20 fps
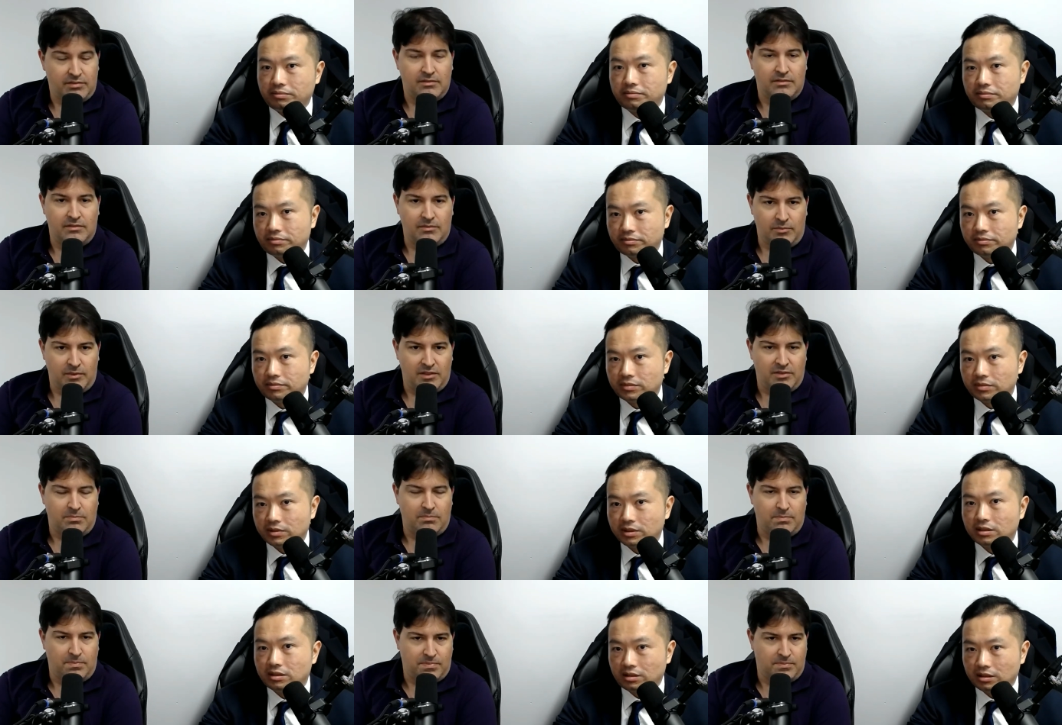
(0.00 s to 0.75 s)
Speaker 1: with
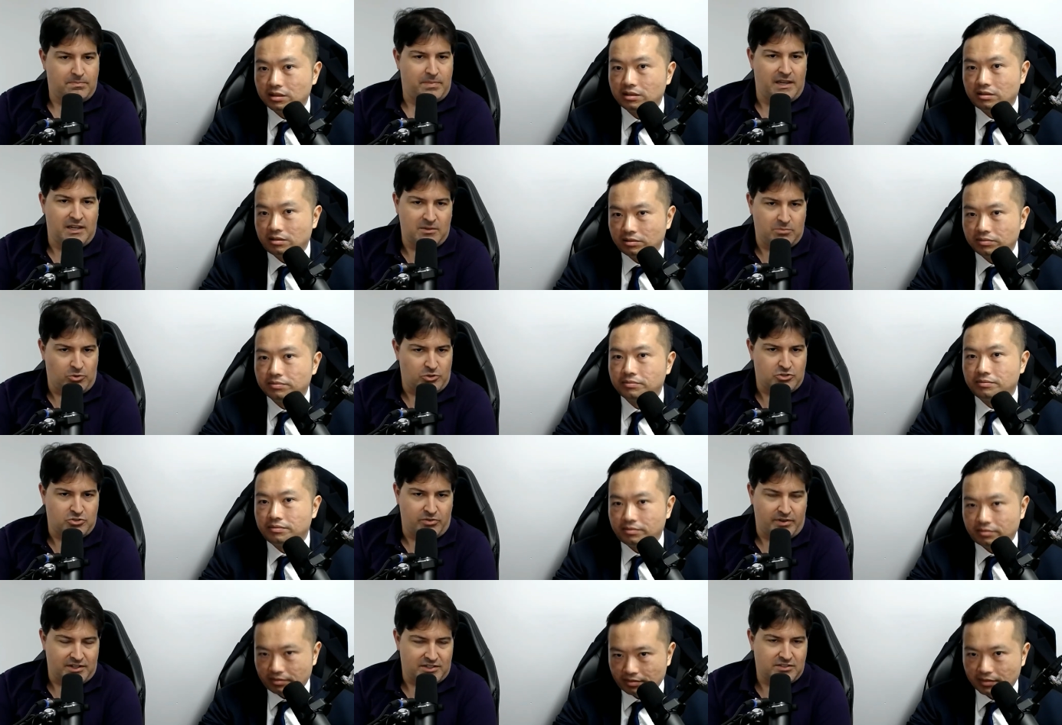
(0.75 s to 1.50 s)
pig
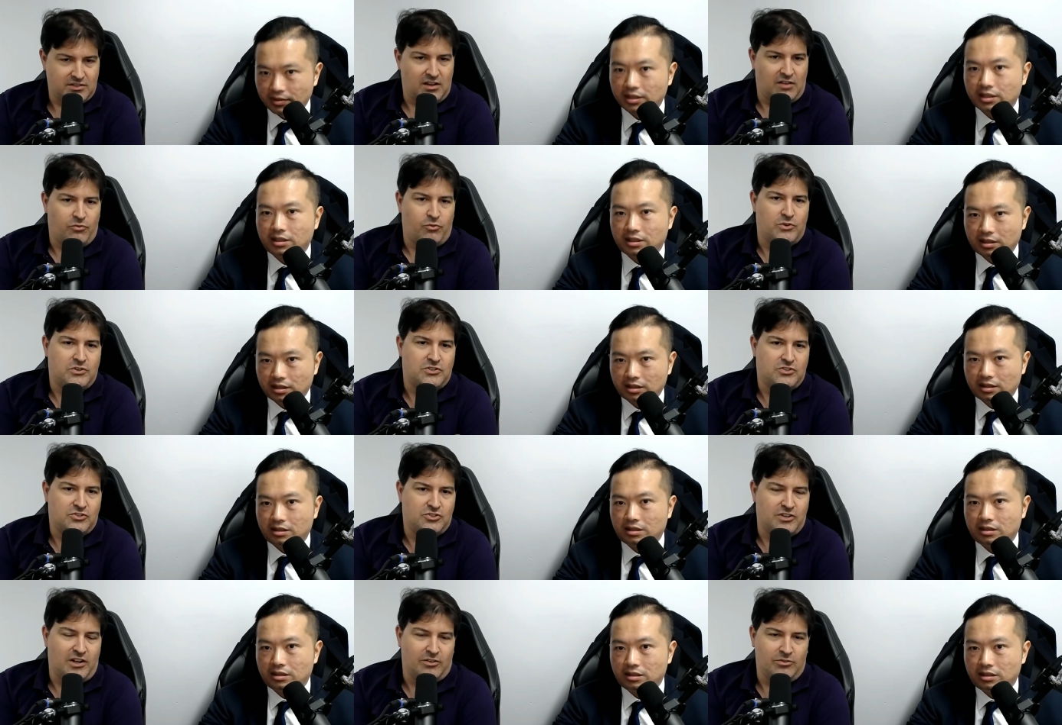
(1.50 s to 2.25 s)
butchering stuff, which is
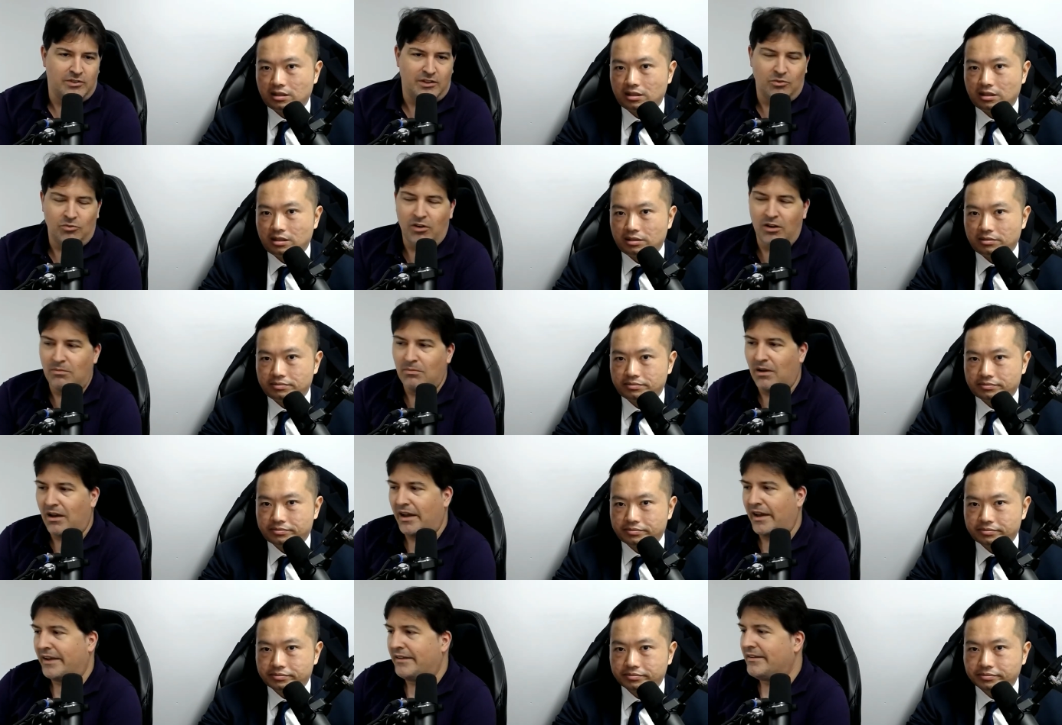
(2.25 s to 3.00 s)
generally run
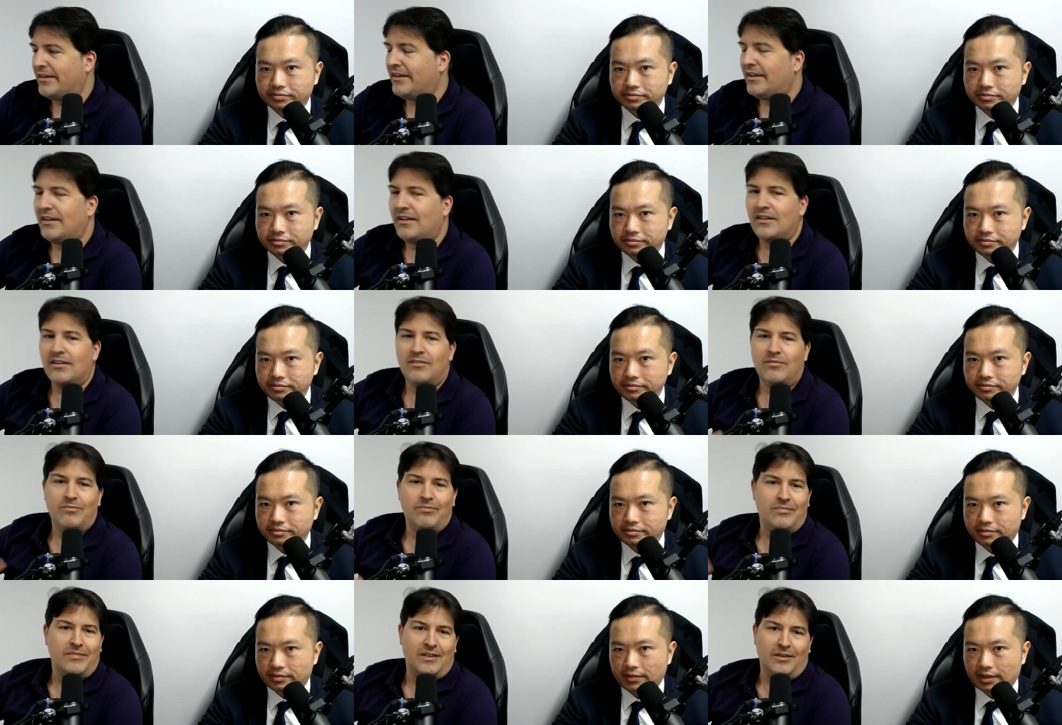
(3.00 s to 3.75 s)
by
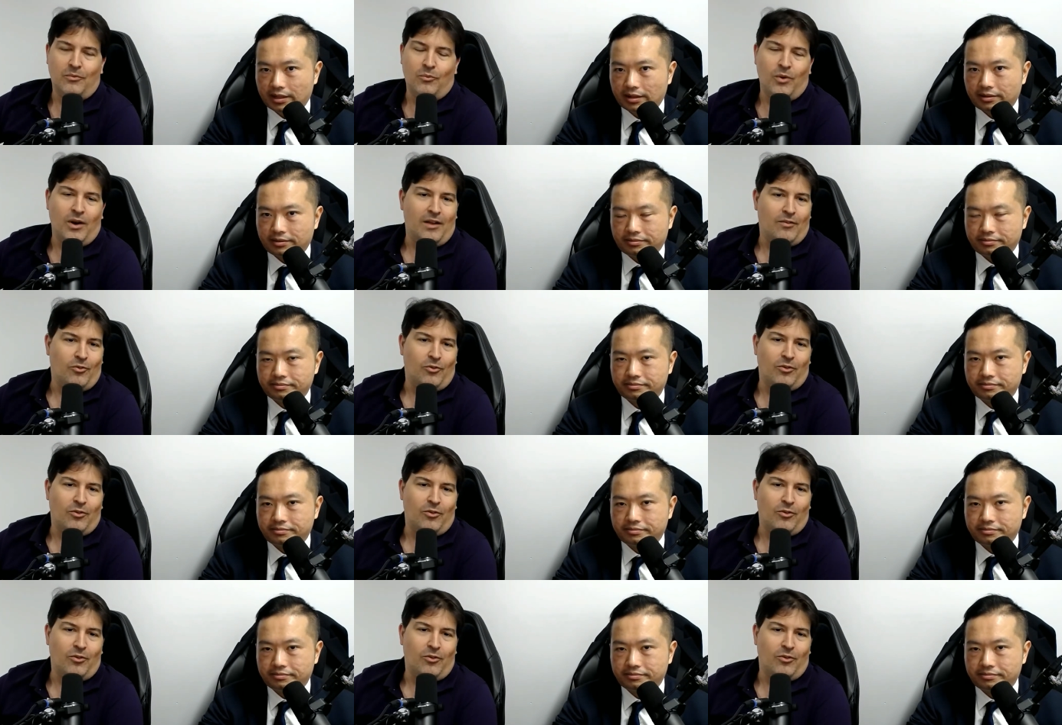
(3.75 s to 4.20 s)
you know, whatever